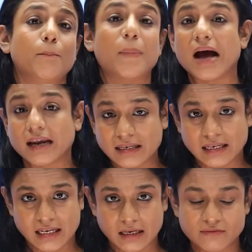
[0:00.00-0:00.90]
pan
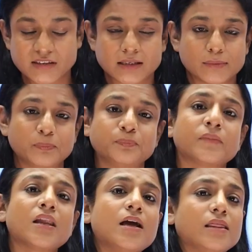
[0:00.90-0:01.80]
leaves.
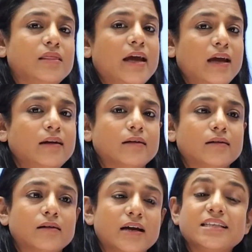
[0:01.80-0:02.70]
Then
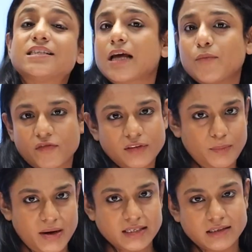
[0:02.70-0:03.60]
in some of the
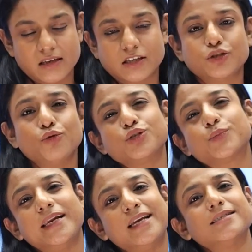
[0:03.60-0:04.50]
places,
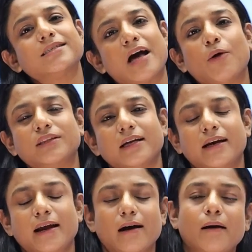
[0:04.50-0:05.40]
usually in South
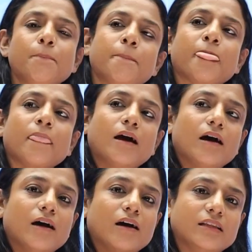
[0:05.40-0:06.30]
India,
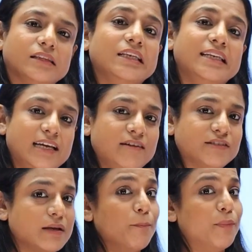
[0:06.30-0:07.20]
the
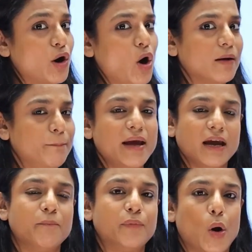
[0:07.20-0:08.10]
leaves, the
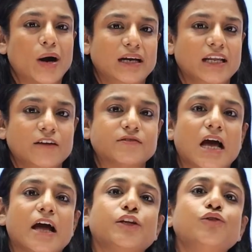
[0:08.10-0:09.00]
big broad leaves
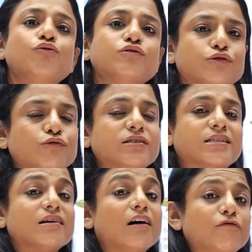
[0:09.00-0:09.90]
are used to
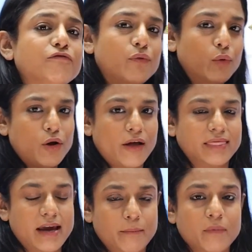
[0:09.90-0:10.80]
serve food on
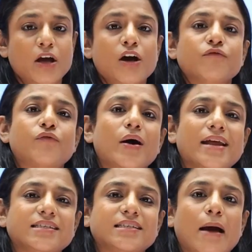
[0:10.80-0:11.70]
them. For
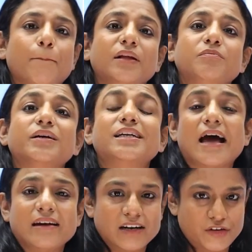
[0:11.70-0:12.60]
example,
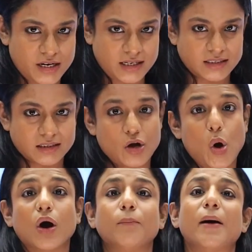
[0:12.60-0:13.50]
banana trees
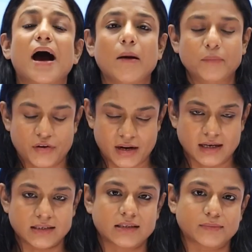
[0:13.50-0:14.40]
or palm
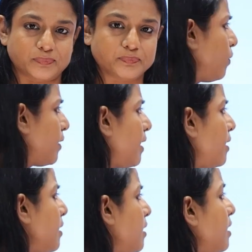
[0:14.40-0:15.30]
trees.
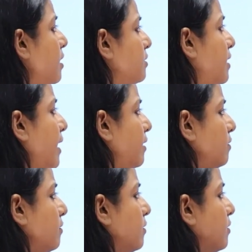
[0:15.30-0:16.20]
Okay.
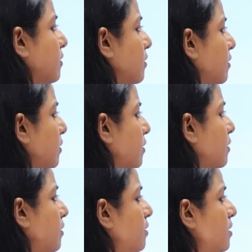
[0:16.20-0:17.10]
Then
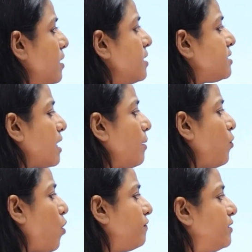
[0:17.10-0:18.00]
some
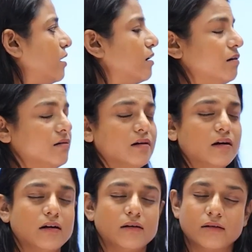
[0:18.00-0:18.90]
of the
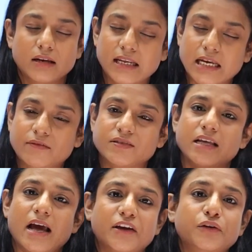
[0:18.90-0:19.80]
leaves,
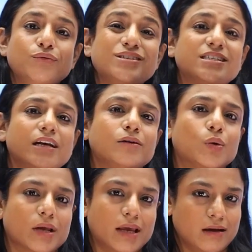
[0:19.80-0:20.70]
they are used in
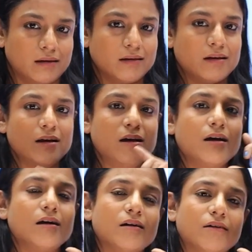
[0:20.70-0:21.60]
cooking.
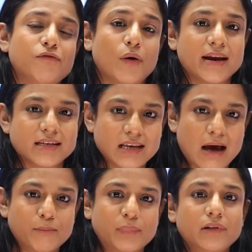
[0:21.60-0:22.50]
For
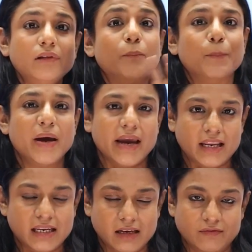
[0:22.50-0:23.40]
example,
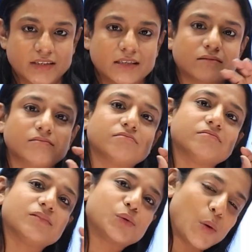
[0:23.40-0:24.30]
bay leaves,
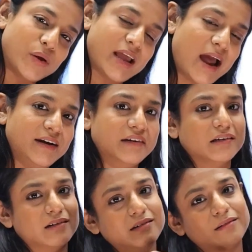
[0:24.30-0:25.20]

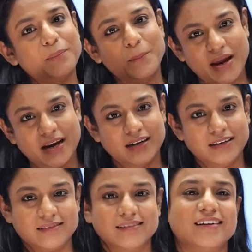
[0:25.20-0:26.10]
coriander,
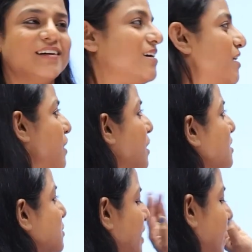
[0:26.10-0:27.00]
mint.
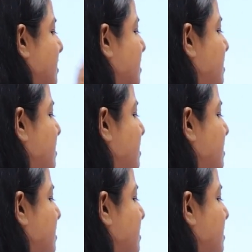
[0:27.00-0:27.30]
So let's